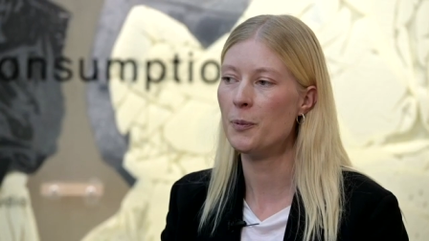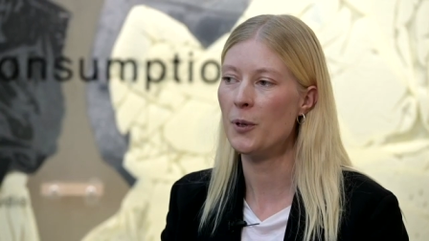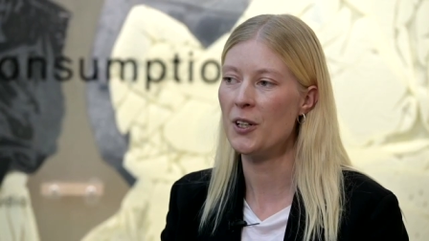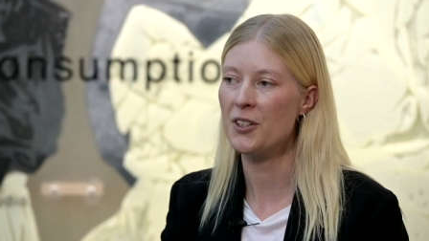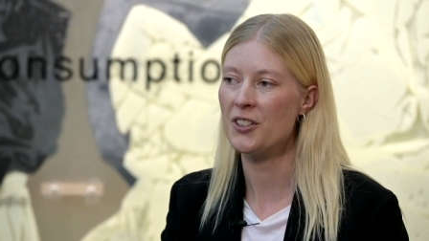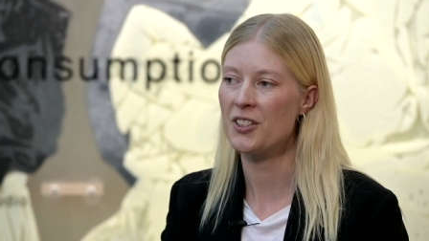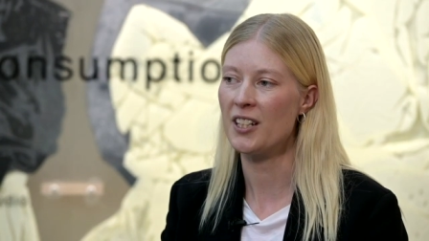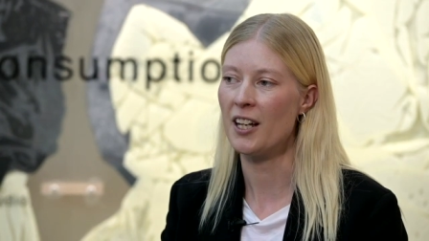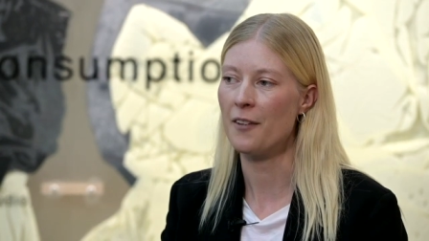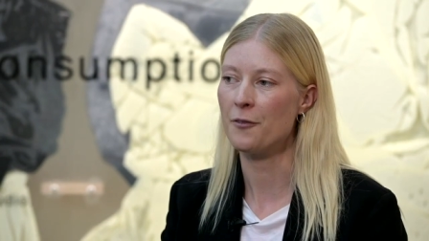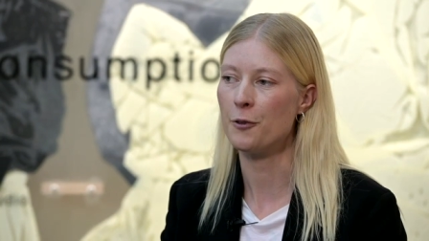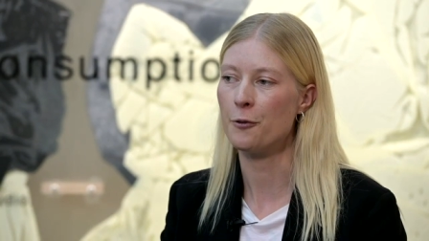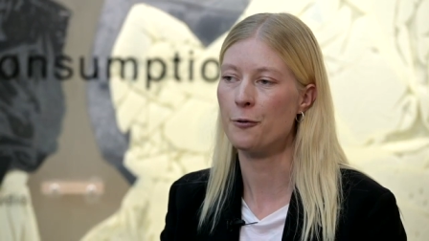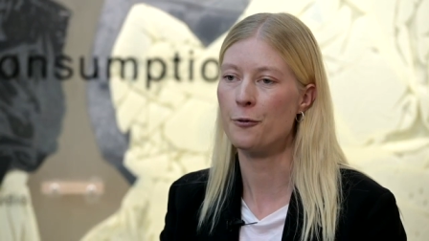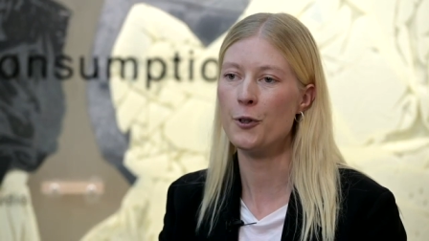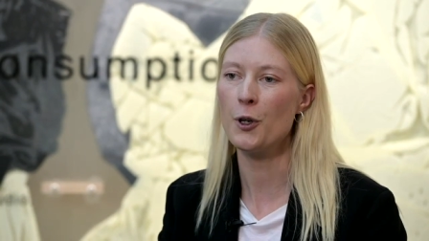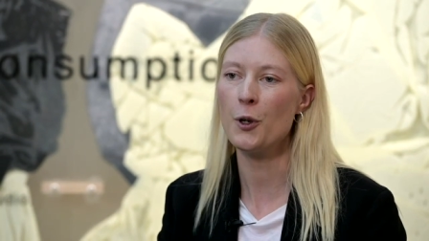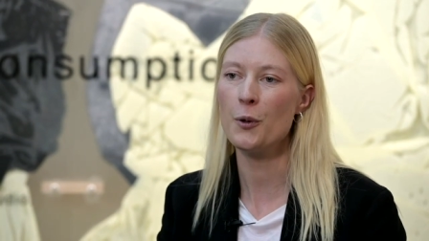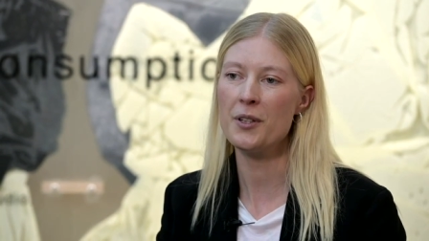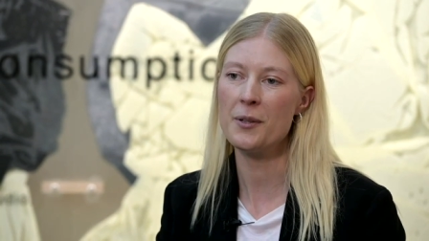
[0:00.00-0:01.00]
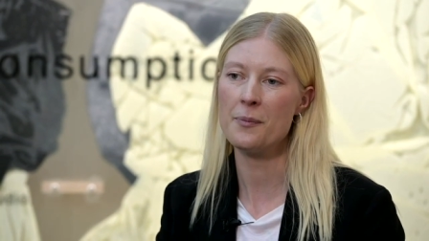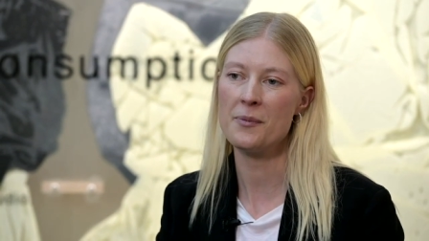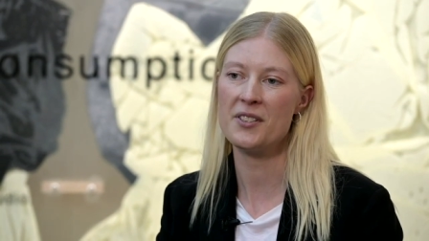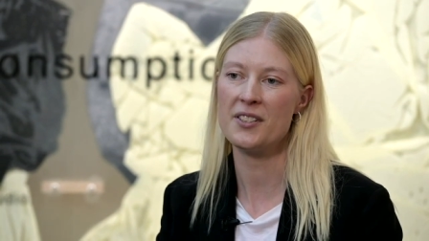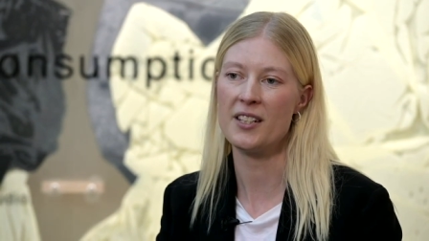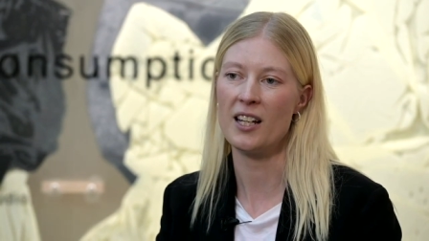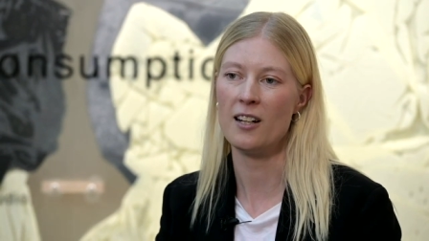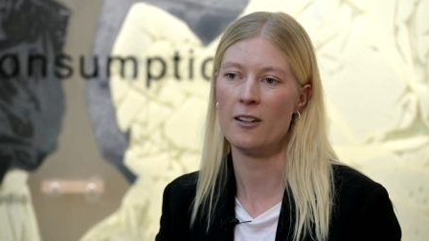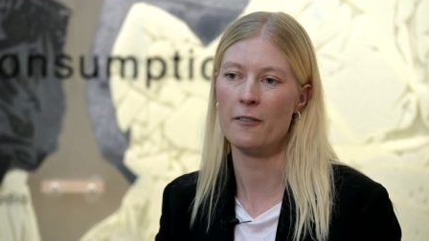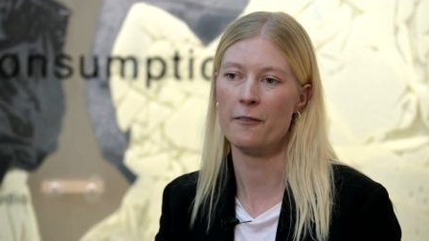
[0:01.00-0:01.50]
person have to throw
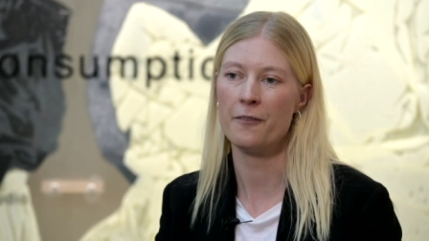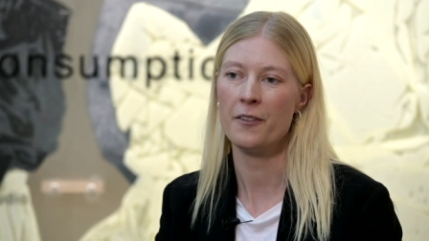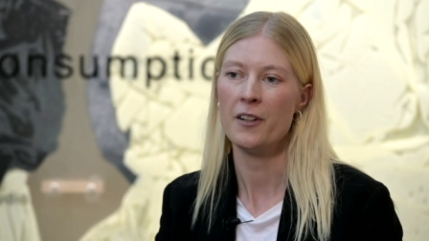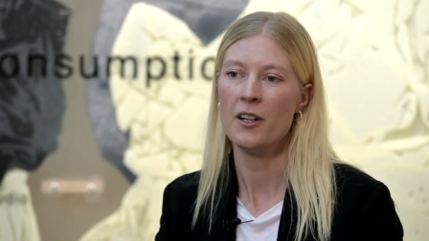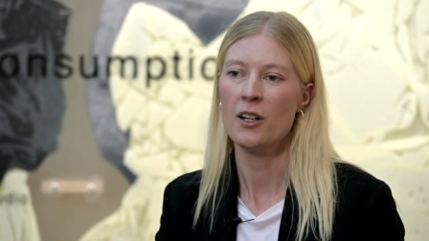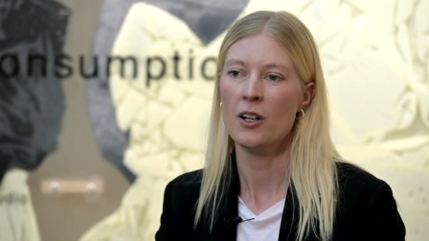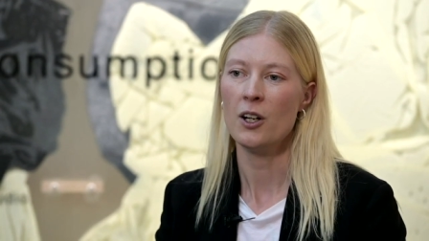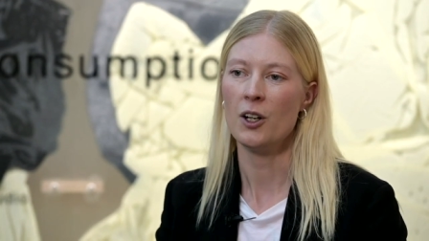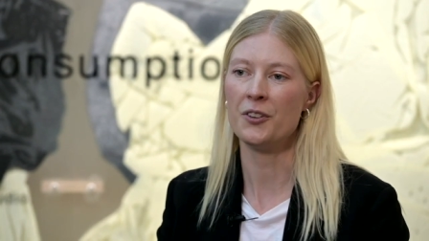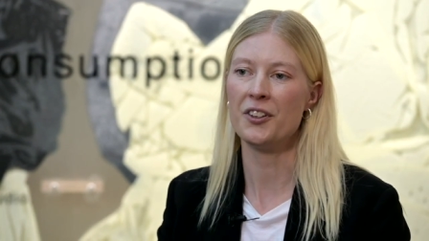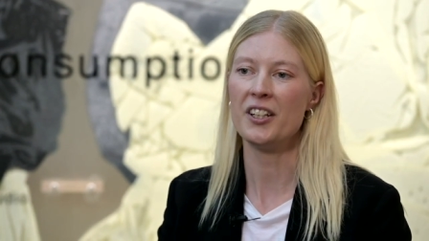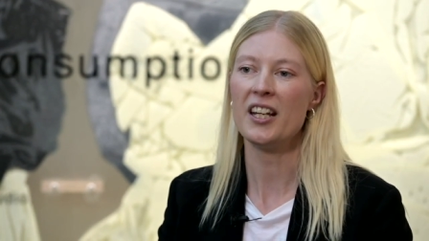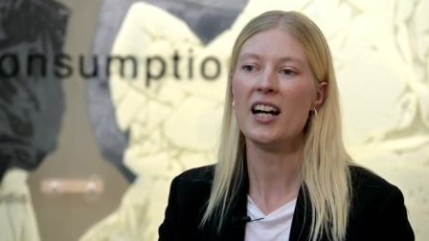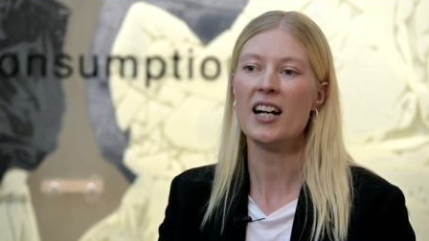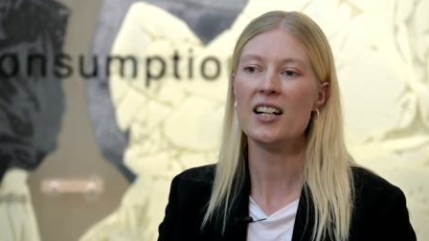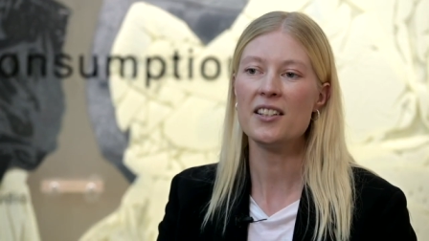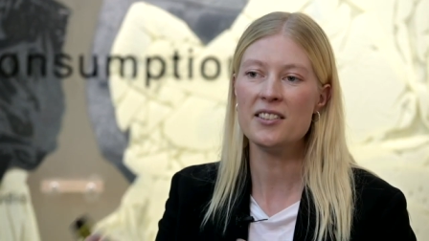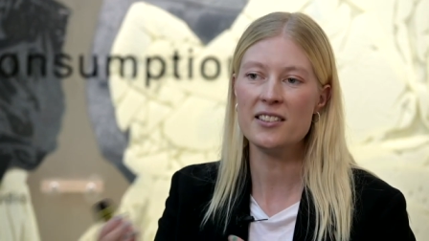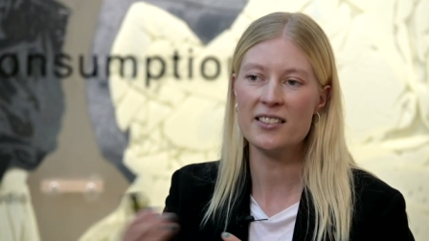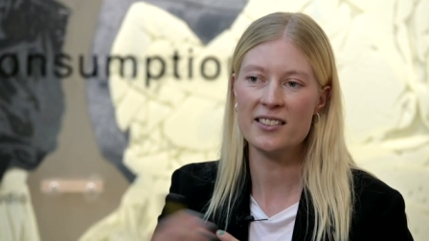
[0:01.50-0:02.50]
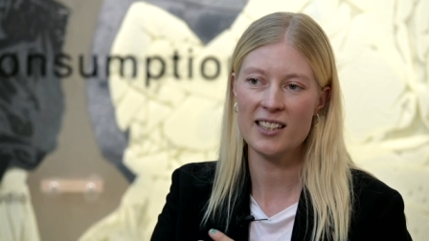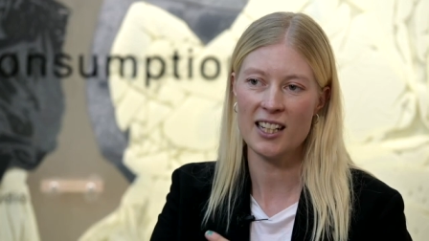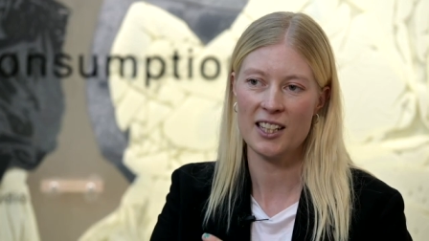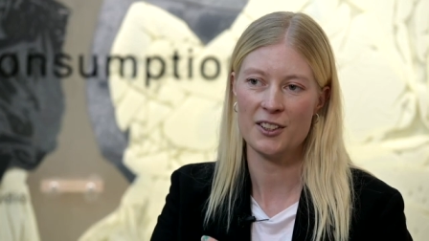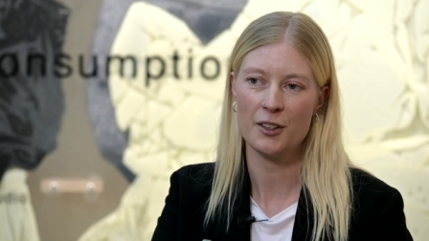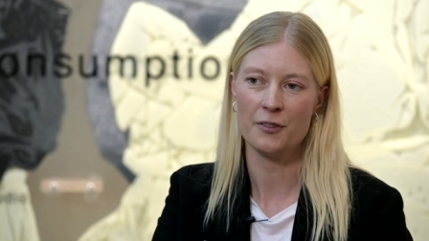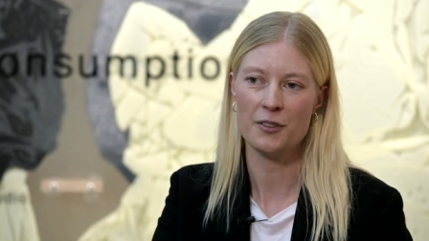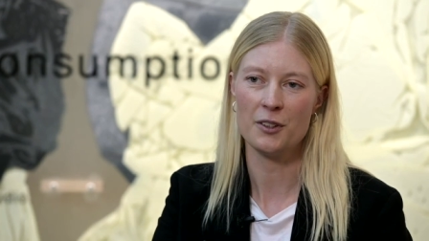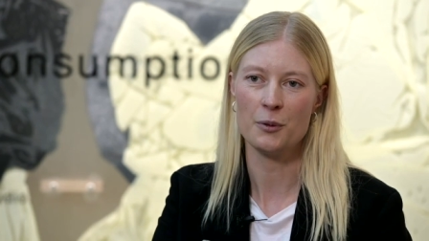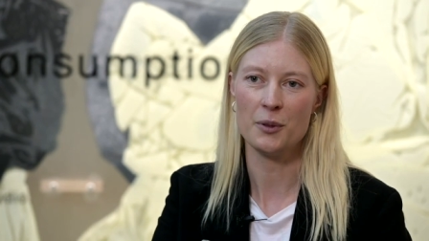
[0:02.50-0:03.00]
themselves on the other
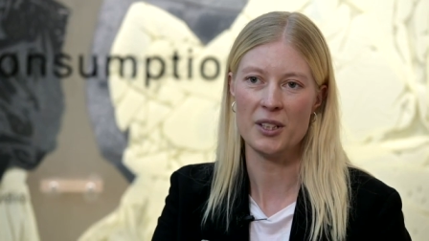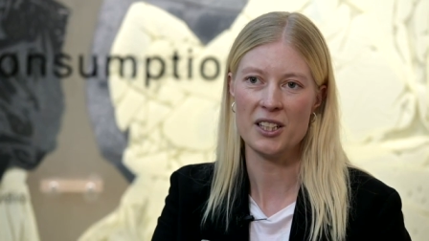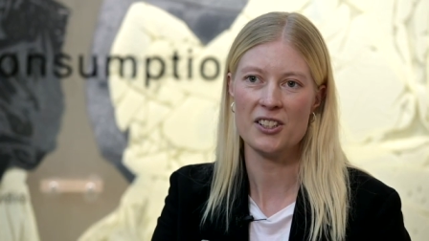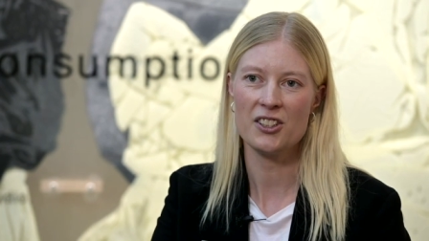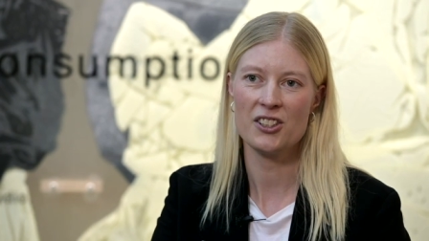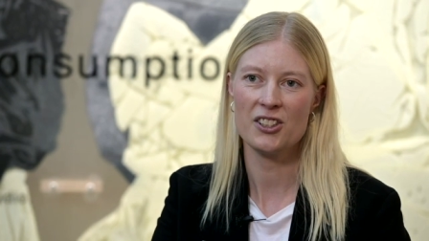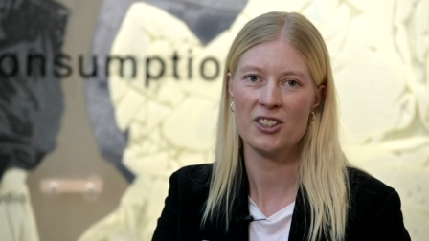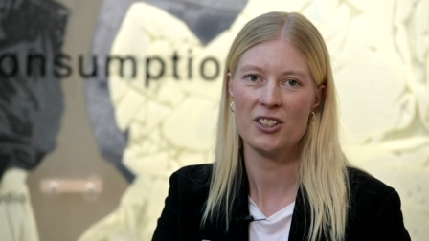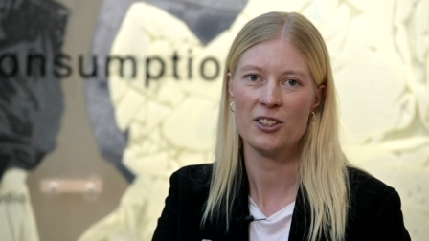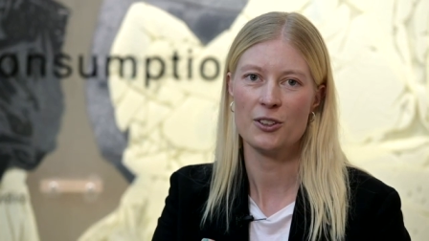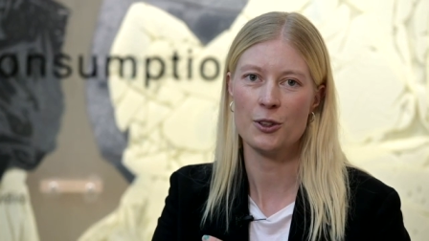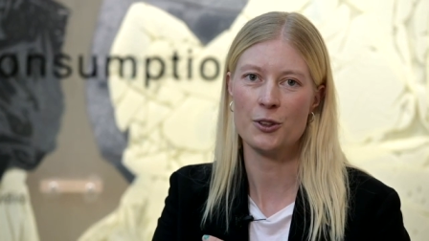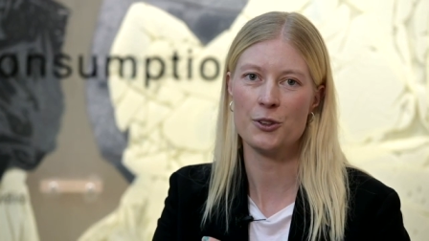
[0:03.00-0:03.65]
side of the ridge